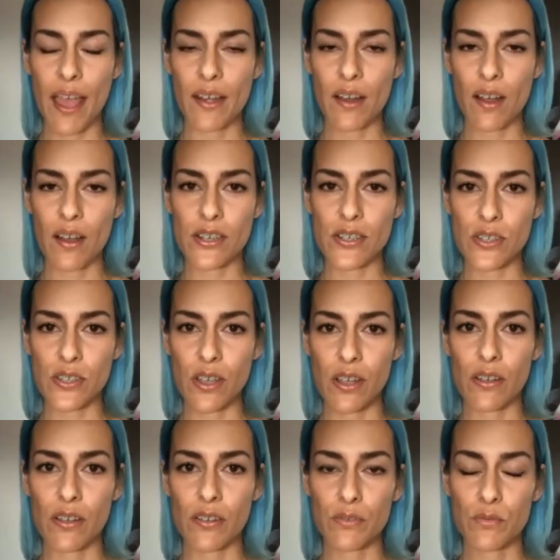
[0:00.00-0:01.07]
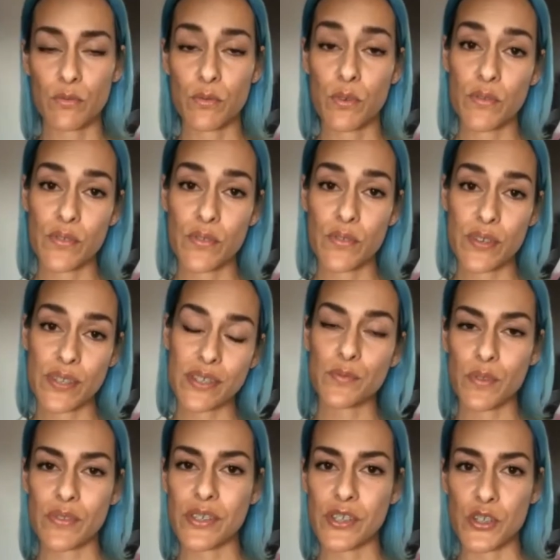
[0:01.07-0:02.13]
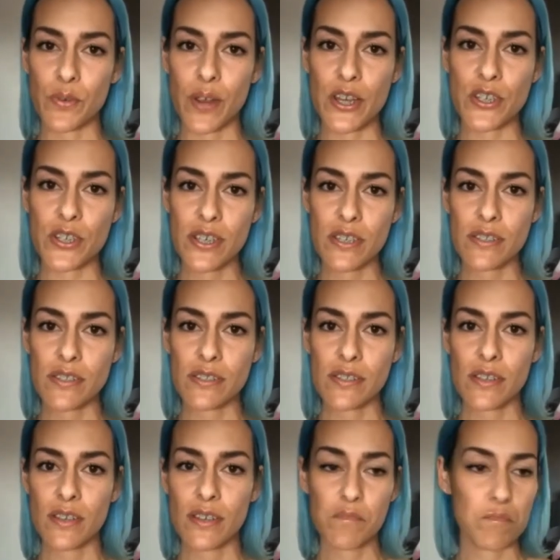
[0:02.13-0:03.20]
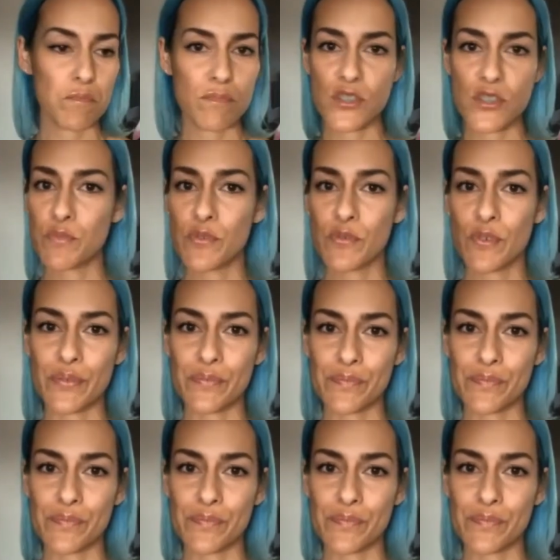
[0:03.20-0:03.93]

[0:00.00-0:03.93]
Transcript: I just go, well, this is what the situation is. Just move on.